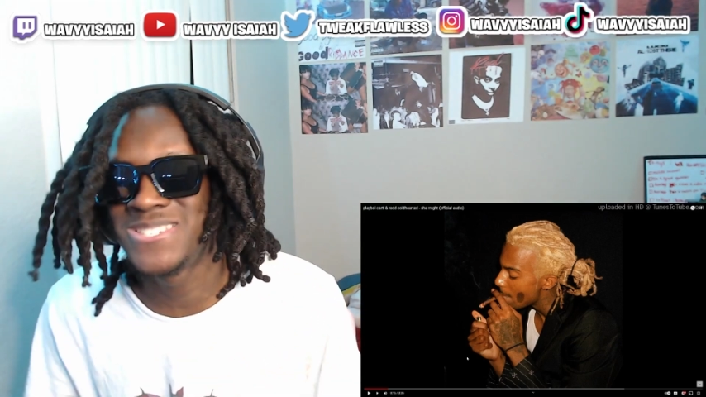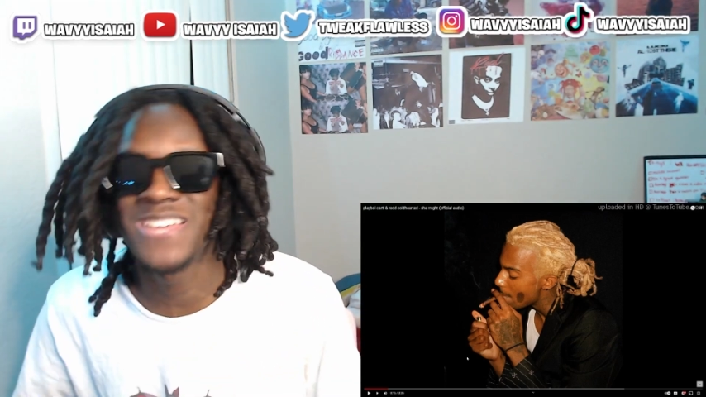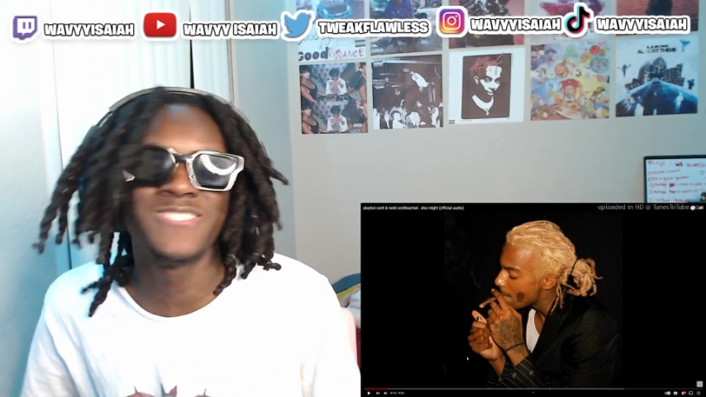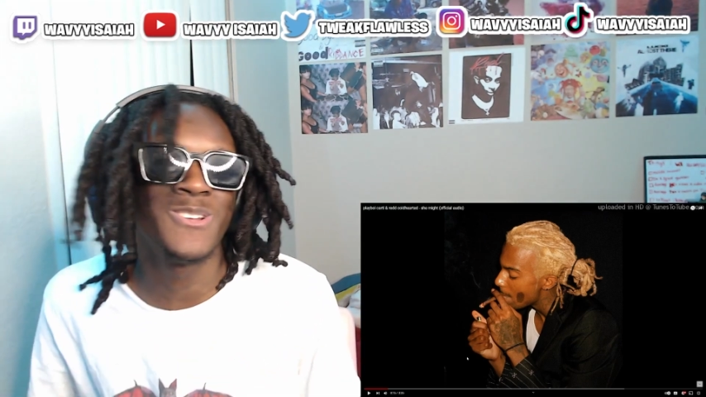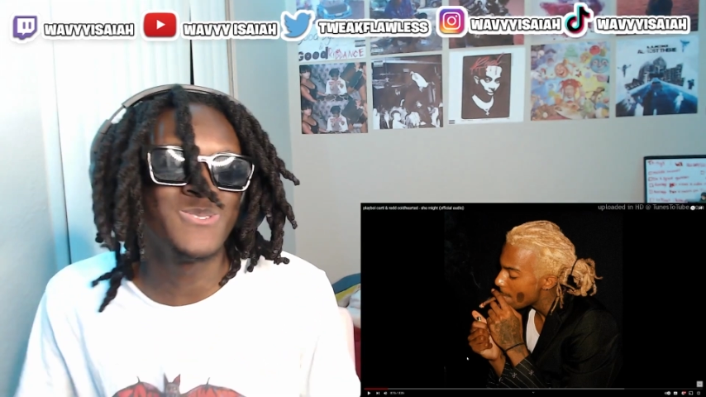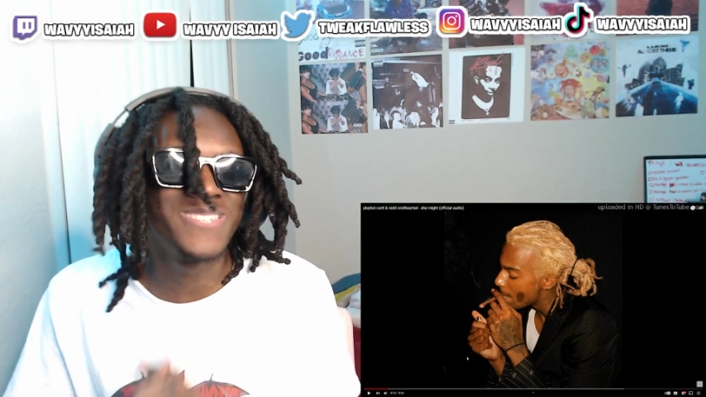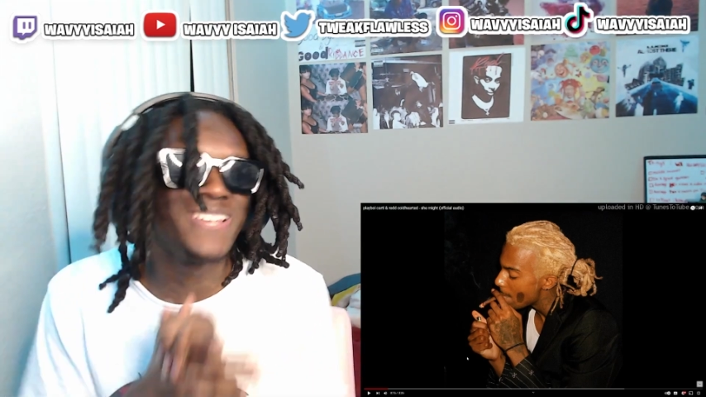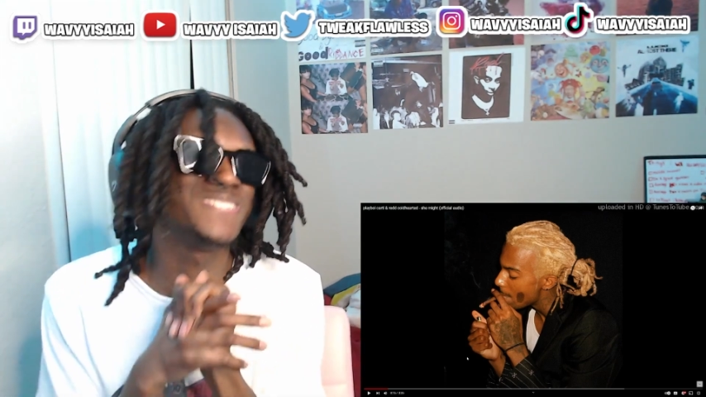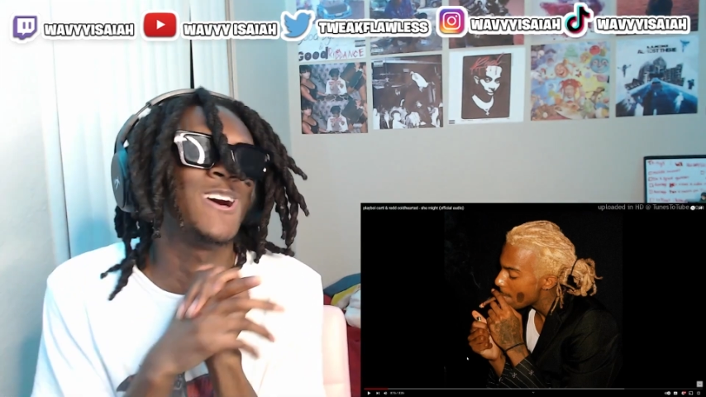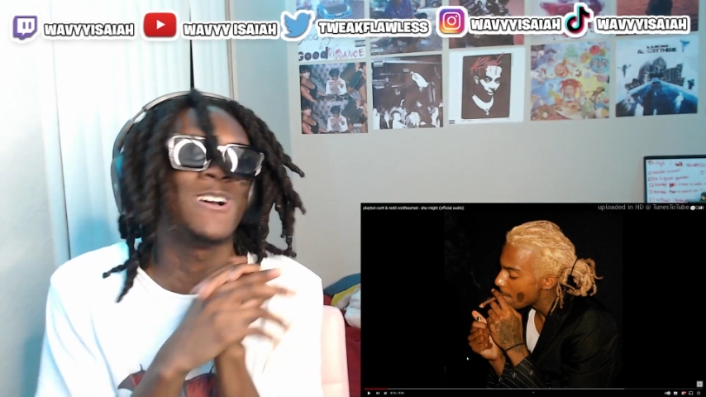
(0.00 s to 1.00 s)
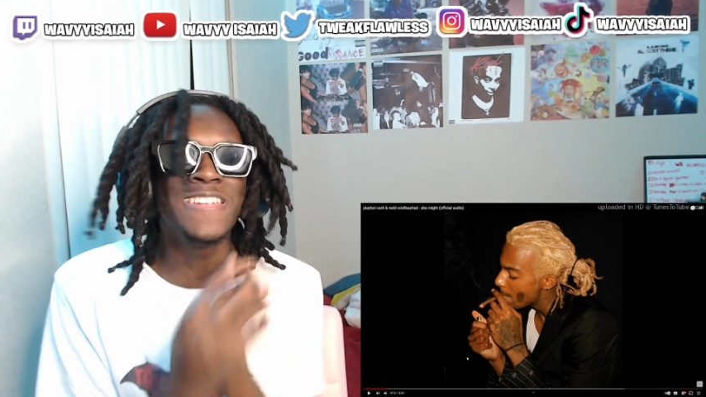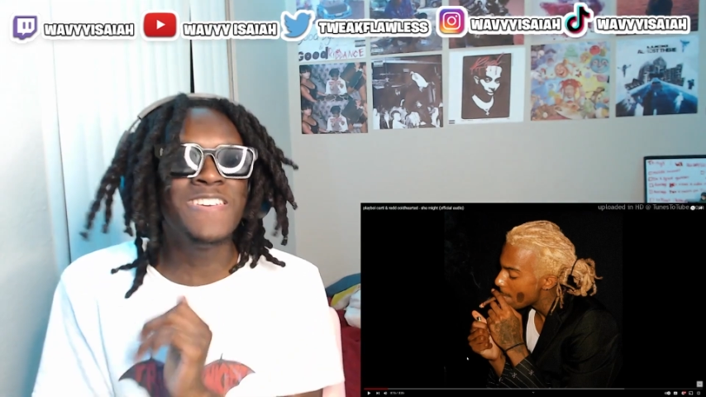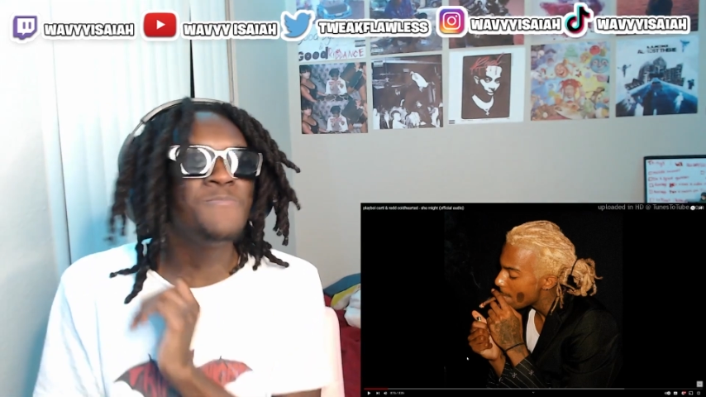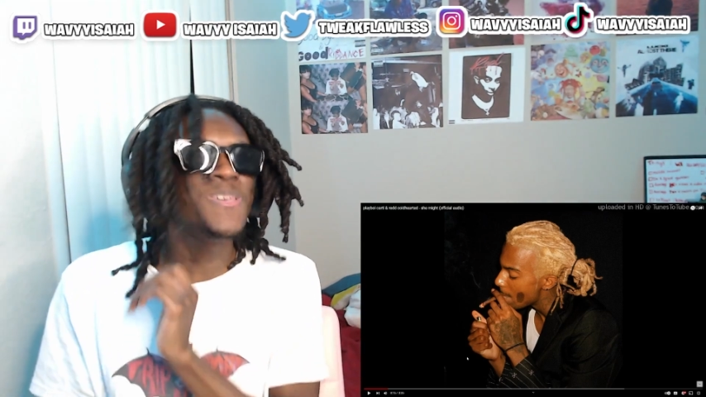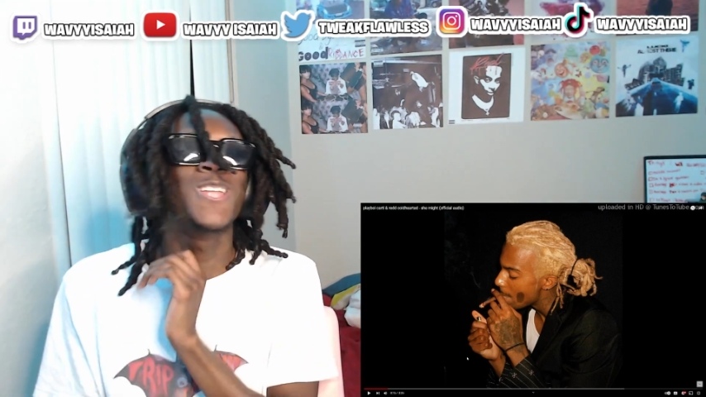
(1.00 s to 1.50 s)
Speaker 1: section on TikTok. Leave
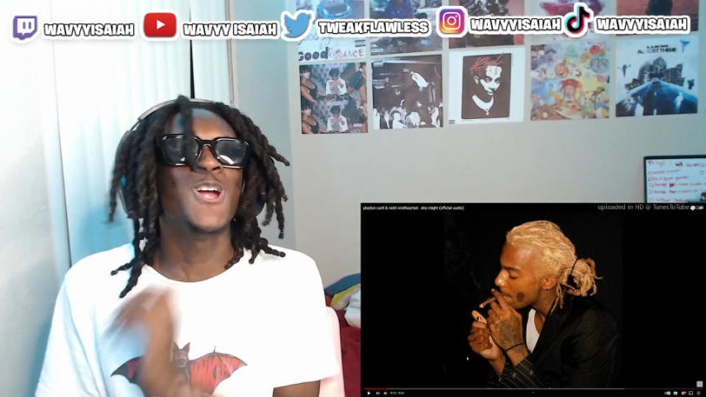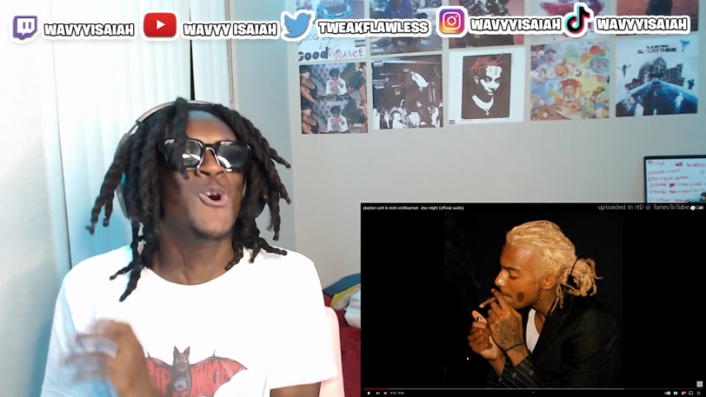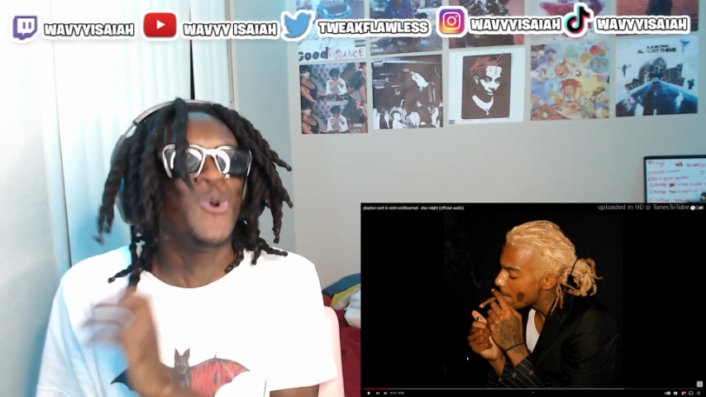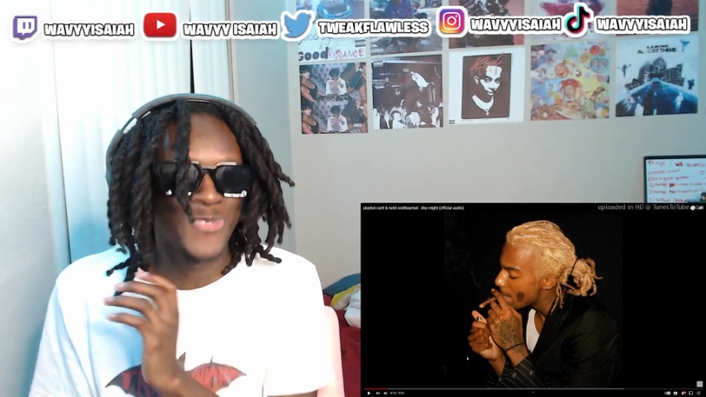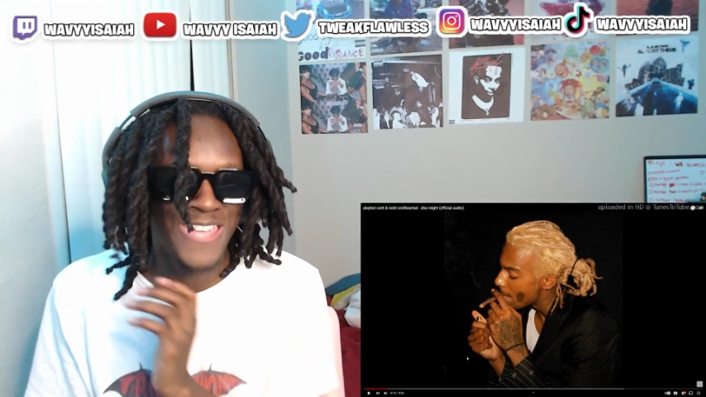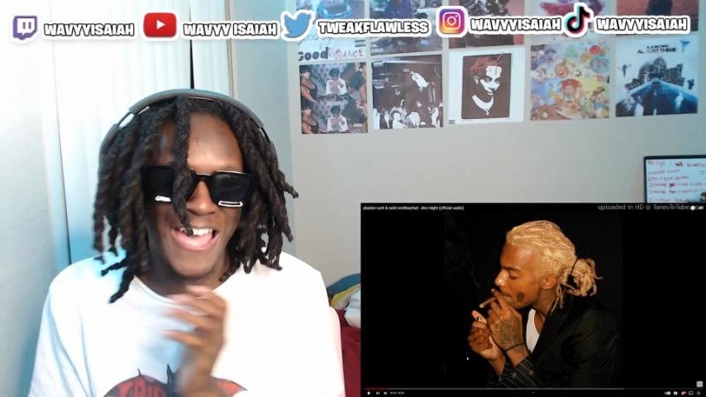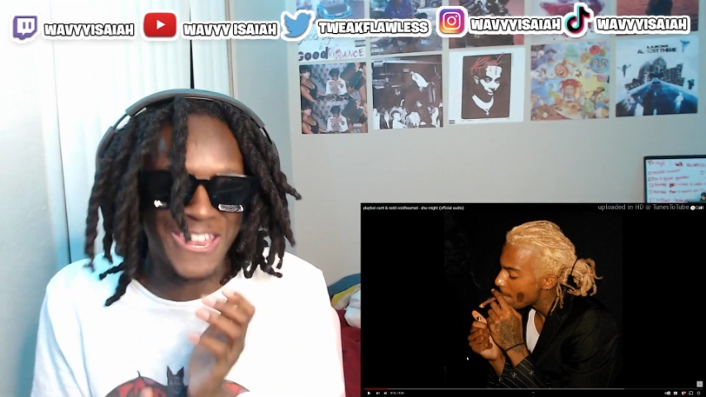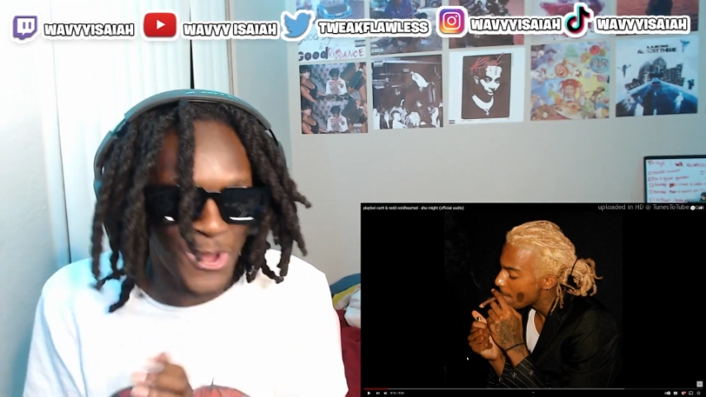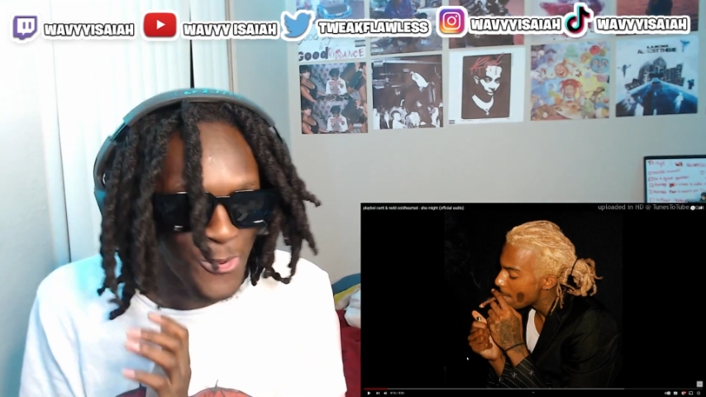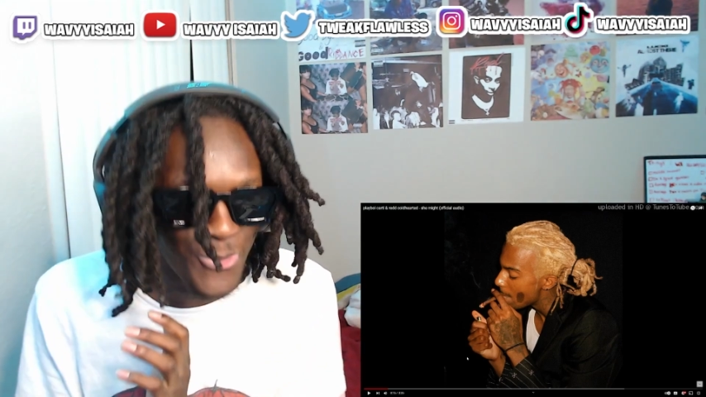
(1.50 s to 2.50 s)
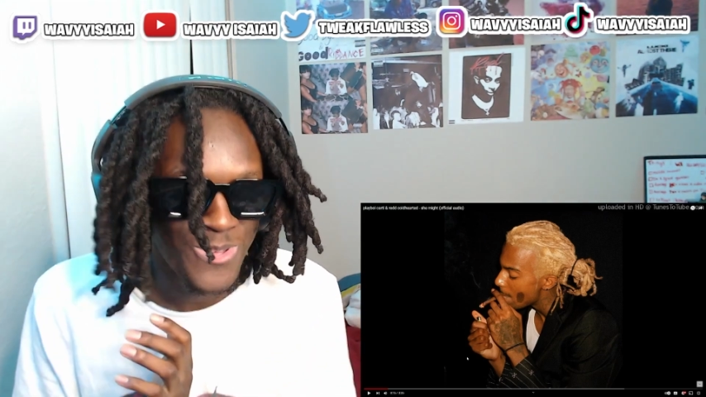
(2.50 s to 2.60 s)
me alone. I don't,